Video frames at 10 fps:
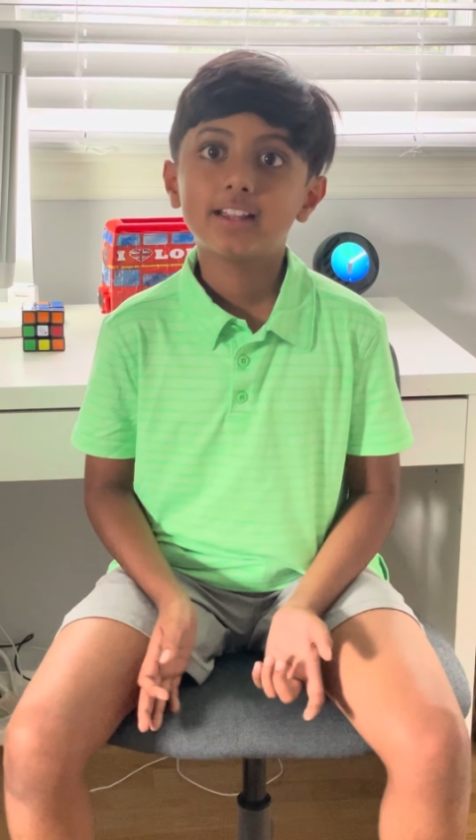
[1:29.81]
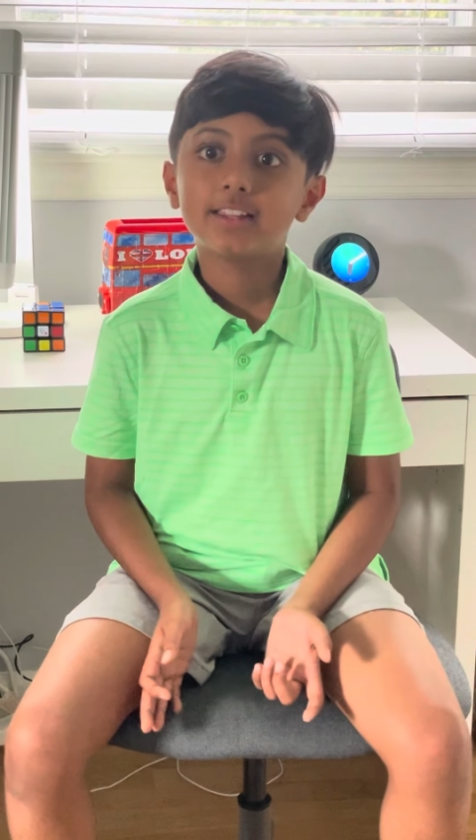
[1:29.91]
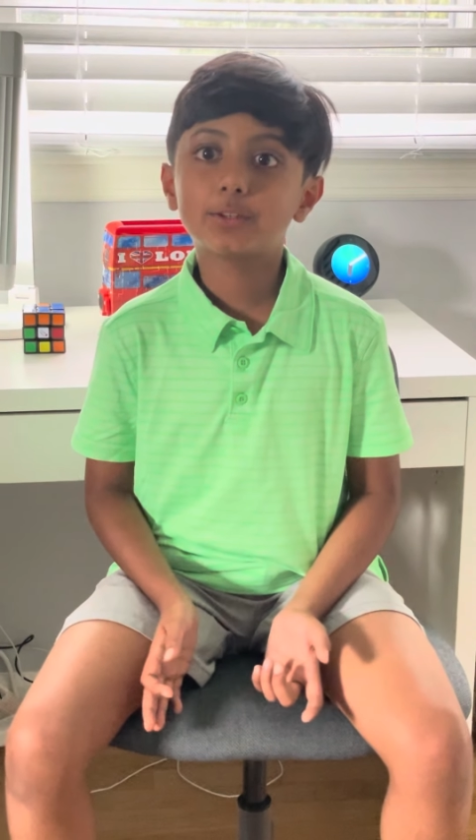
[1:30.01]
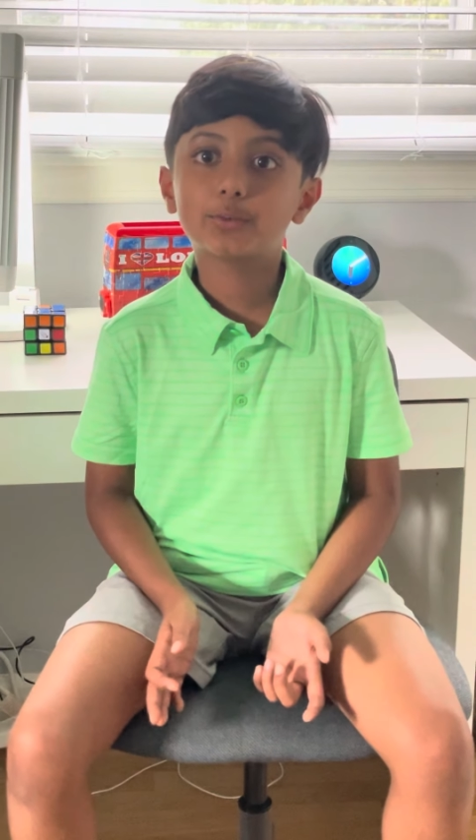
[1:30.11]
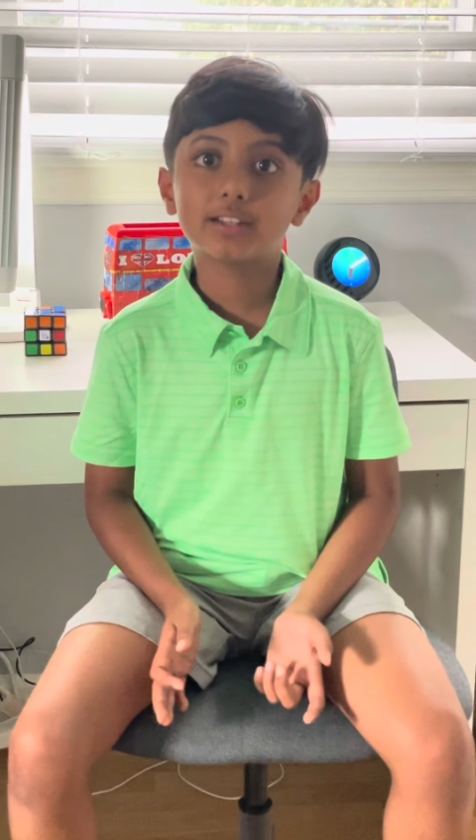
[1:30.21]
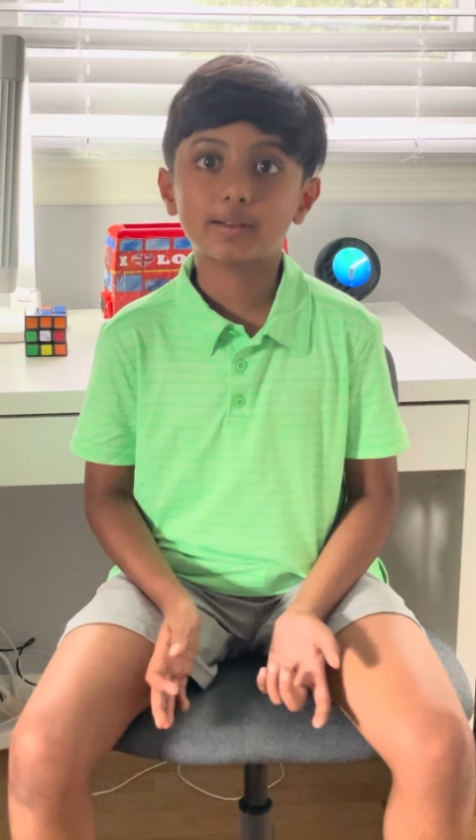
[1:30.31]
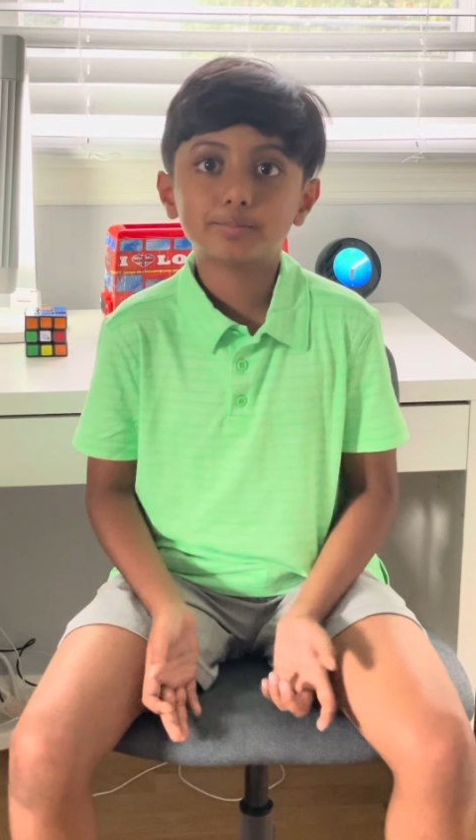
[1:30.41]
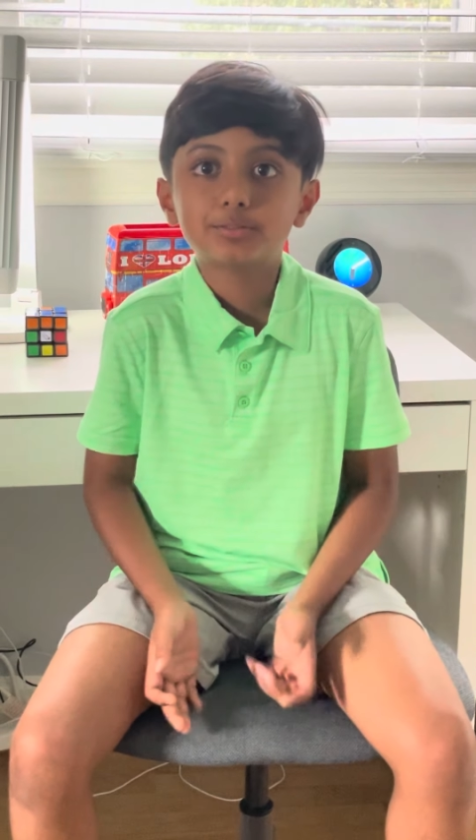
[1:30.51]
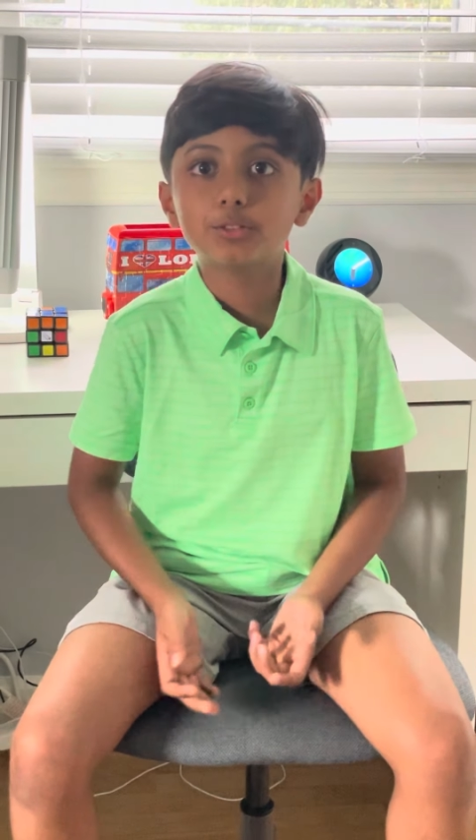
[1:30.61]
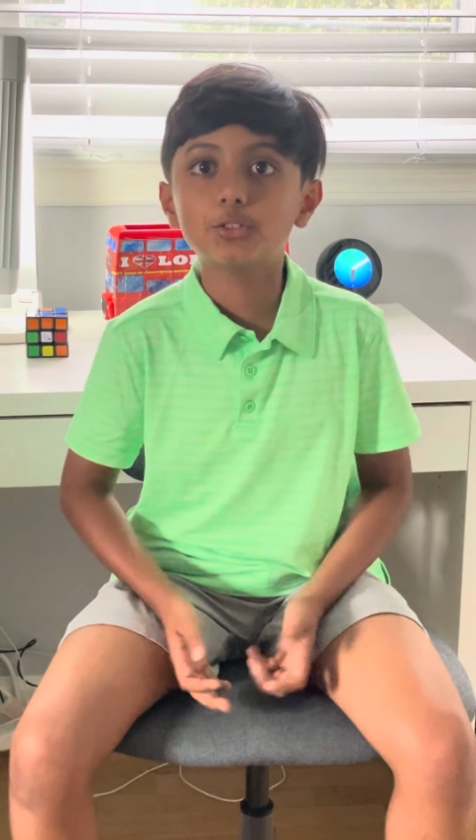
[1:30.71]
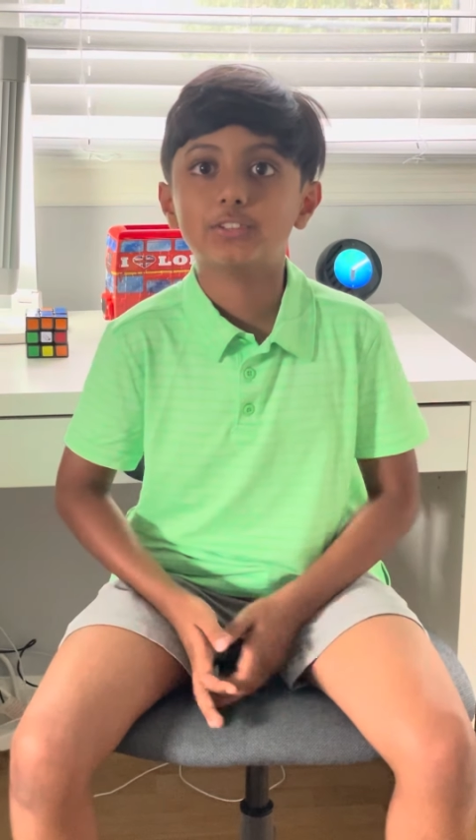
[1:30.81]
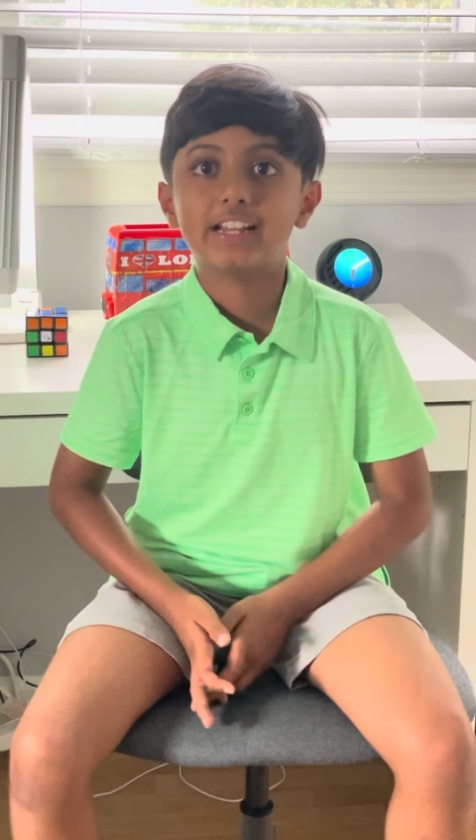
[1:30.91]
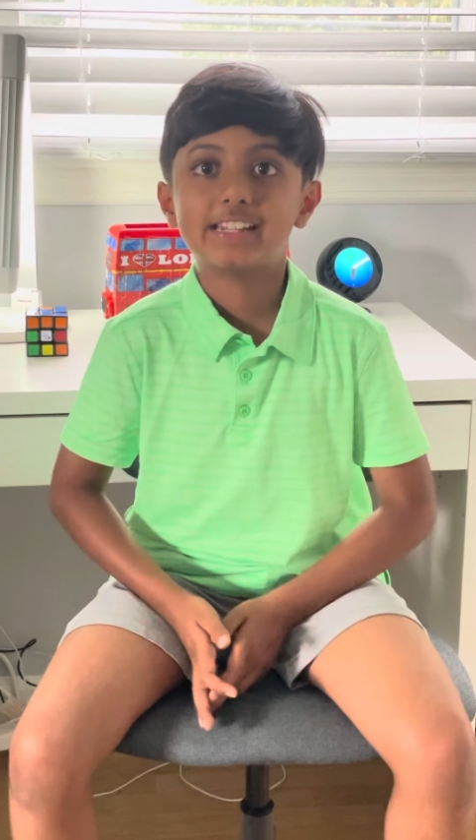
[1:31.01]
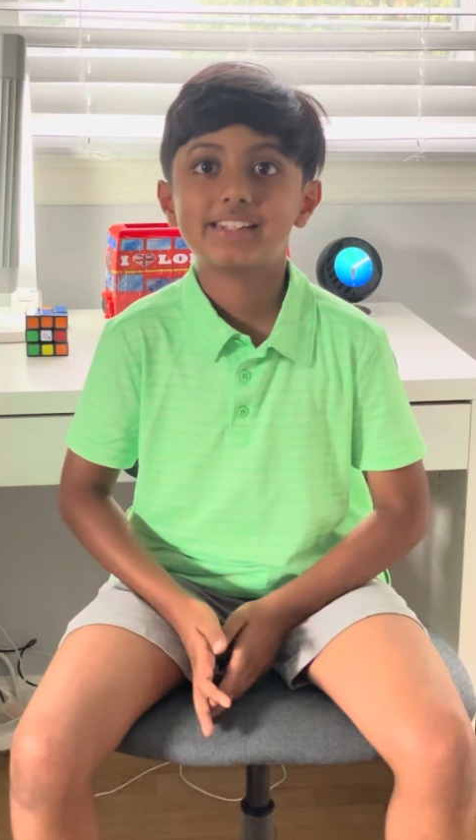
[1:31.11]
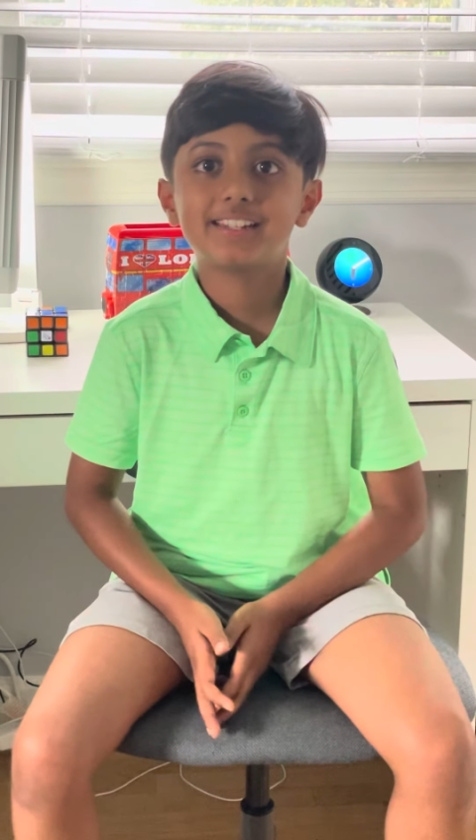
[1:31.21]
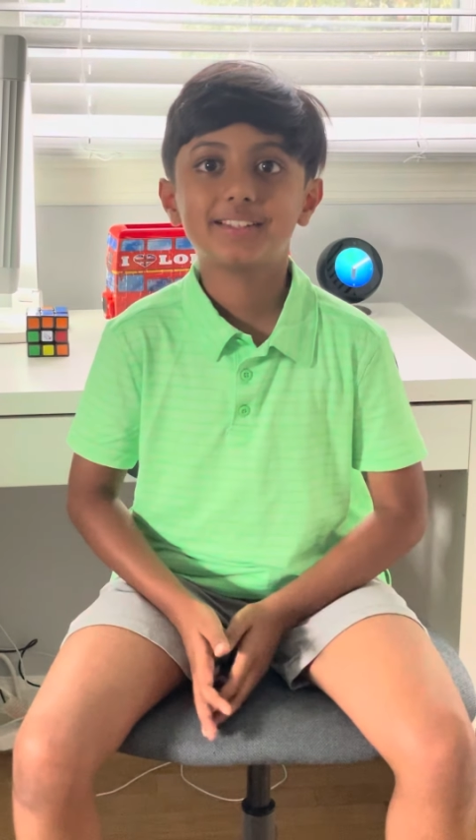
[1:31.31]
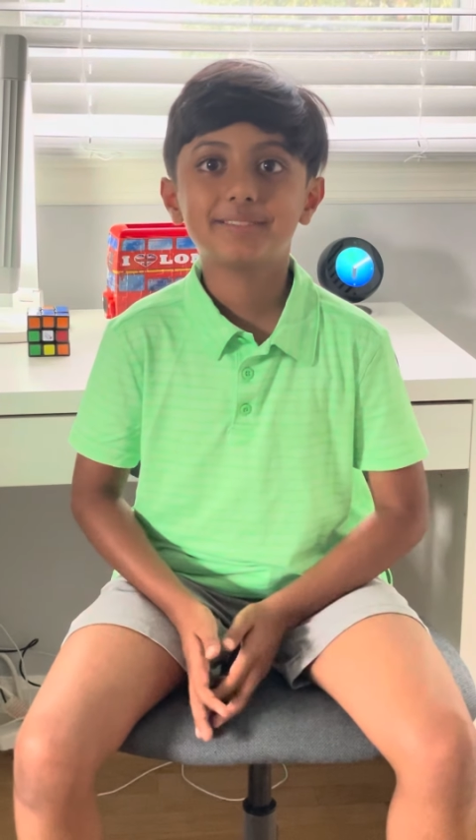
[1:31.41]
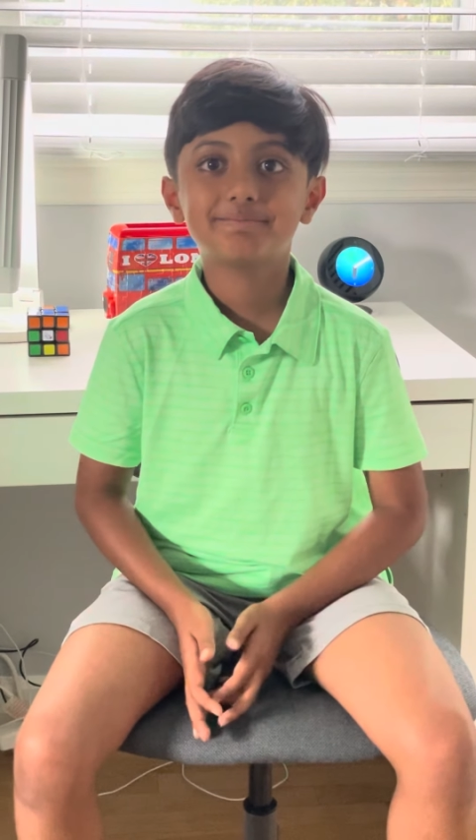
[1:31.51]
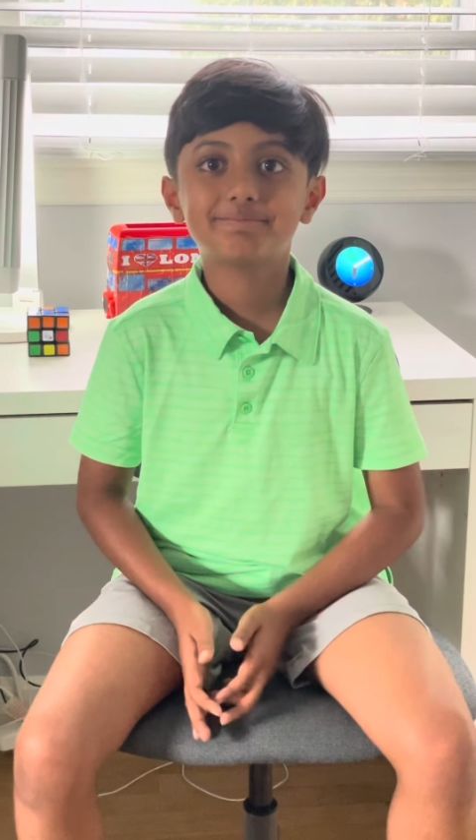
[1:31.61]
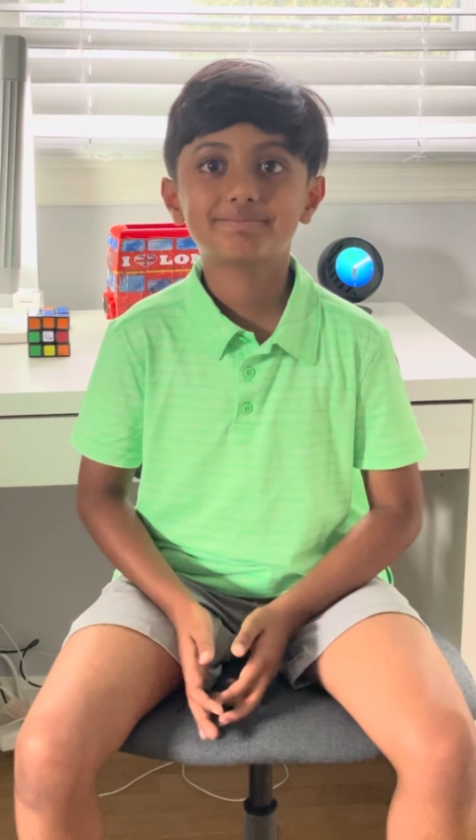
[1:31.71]
you can improve it.
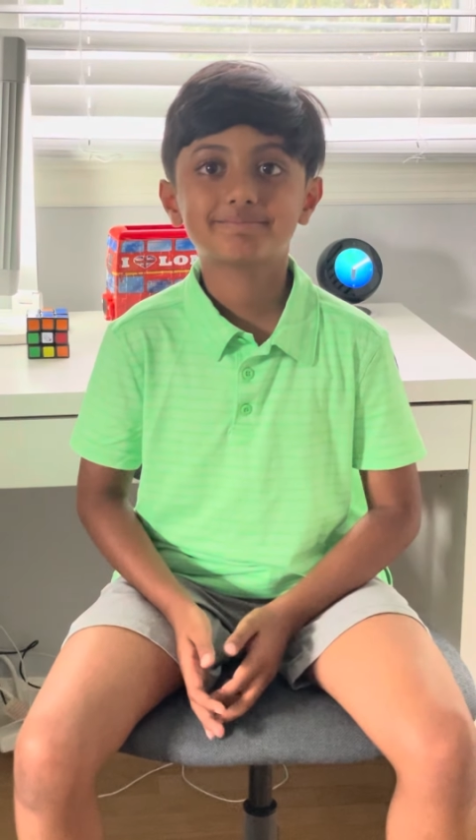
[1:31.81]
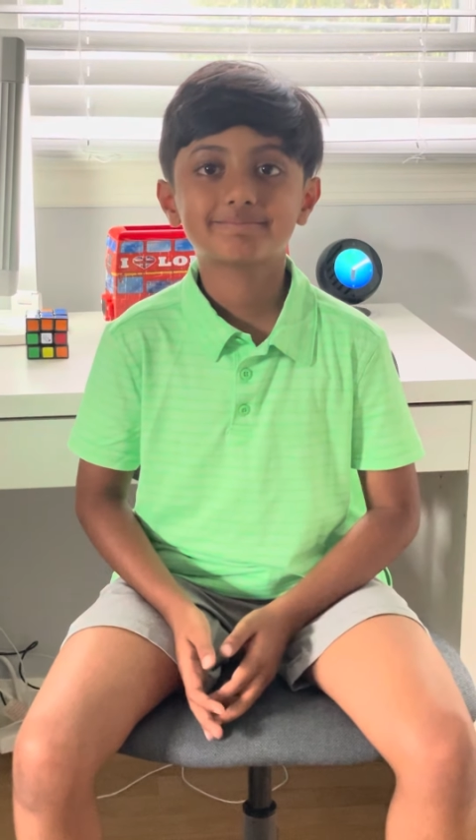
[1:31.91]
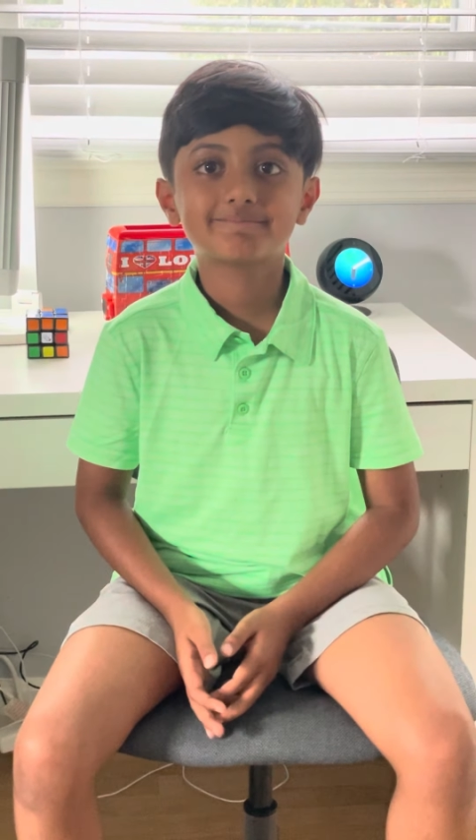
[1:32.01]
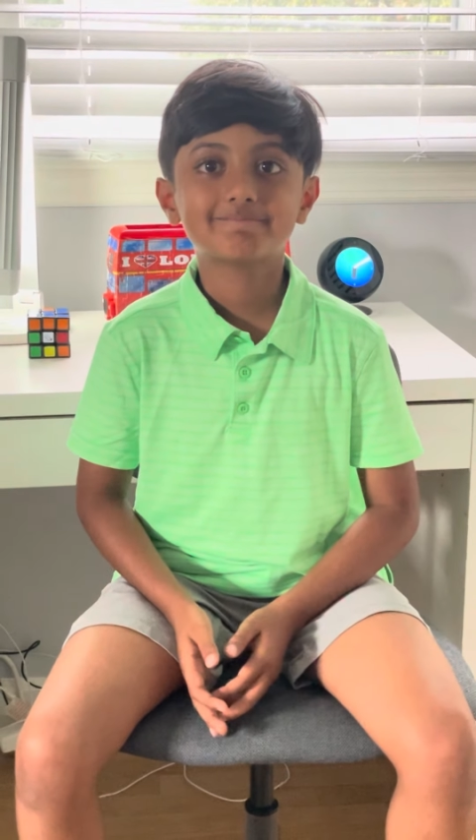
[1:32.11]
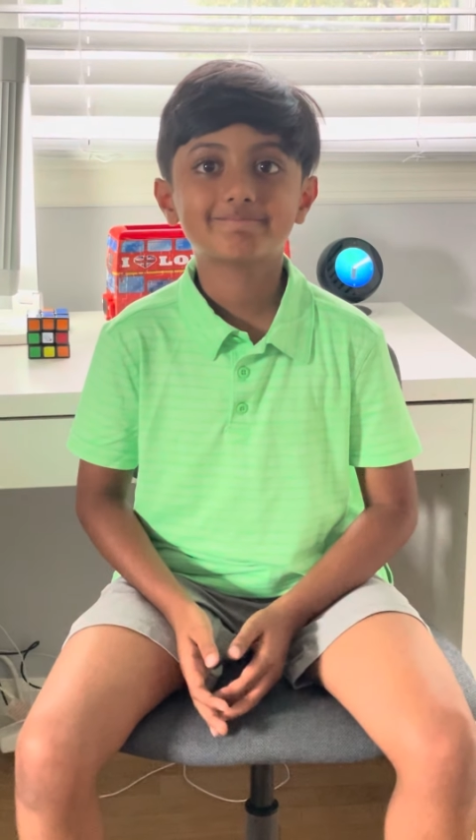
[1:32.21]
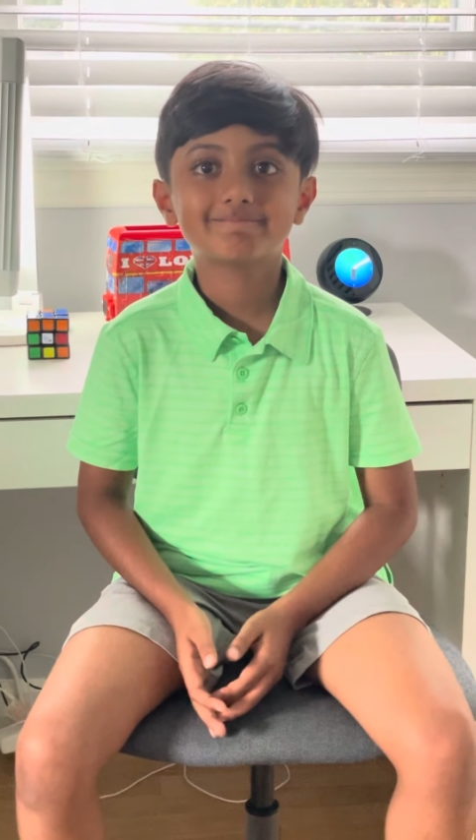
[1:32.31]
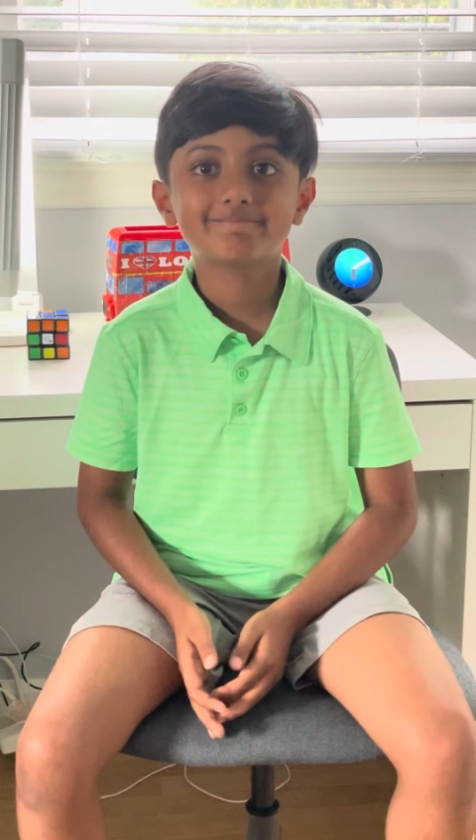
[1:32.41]
Great job.